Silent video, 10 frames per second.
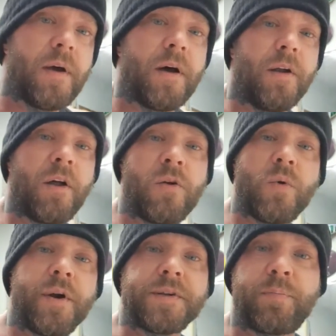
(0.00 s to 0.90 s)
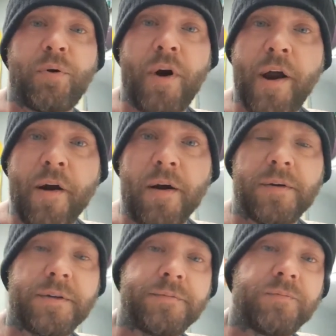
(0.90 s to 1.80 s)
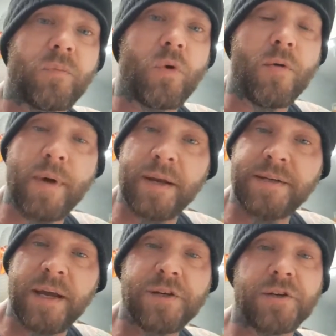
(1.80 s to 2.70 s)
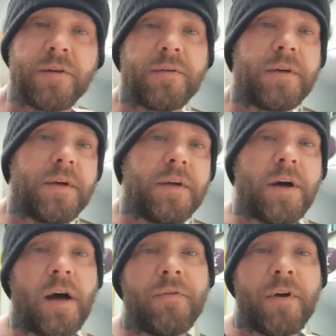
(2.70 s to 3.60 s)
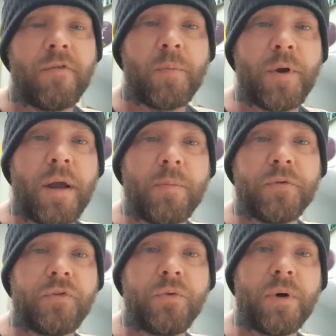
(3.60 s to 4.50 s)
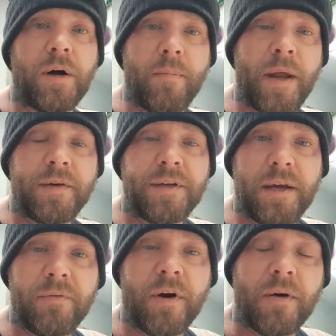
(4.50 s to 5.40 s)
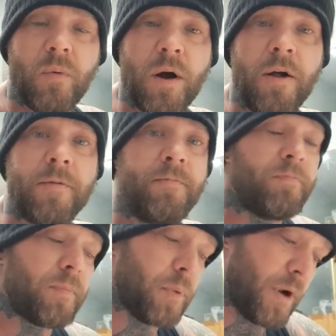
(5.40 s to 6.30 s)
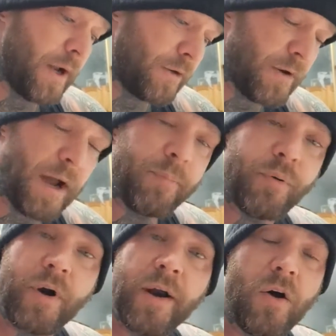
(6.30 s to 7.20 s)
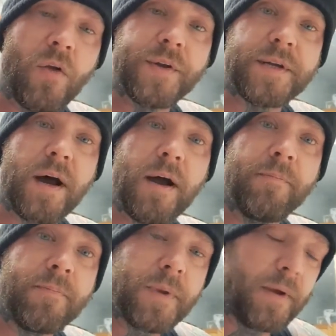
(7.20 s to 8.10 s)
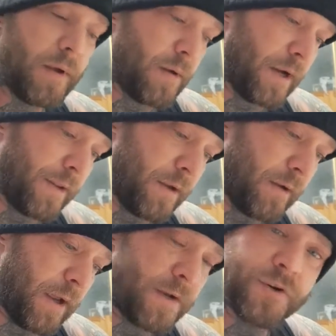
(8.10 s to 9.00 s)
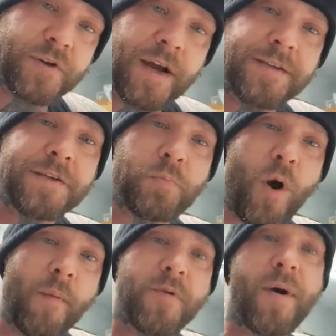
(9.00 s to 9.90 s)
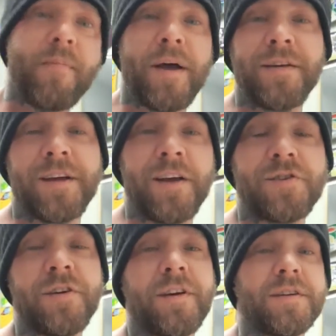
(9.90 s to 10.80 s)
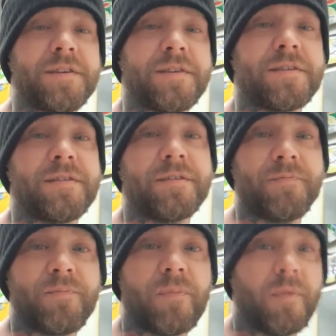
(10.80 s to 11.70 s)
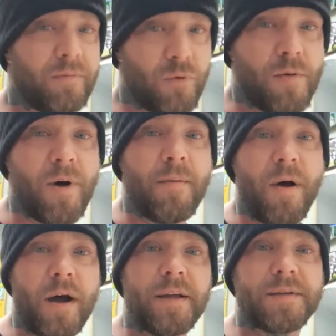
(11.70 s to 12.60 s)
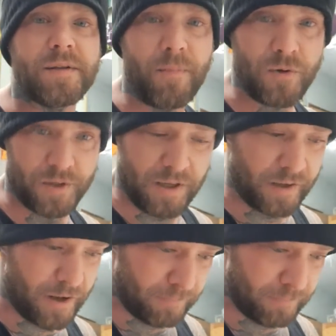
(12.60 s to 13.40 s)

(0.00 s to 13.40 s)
Another one is prayer or meditation. I've never been able to meditate very well, but I pray all the time. I think exercise is probably my meditation, because it's when my mind gets the most clear.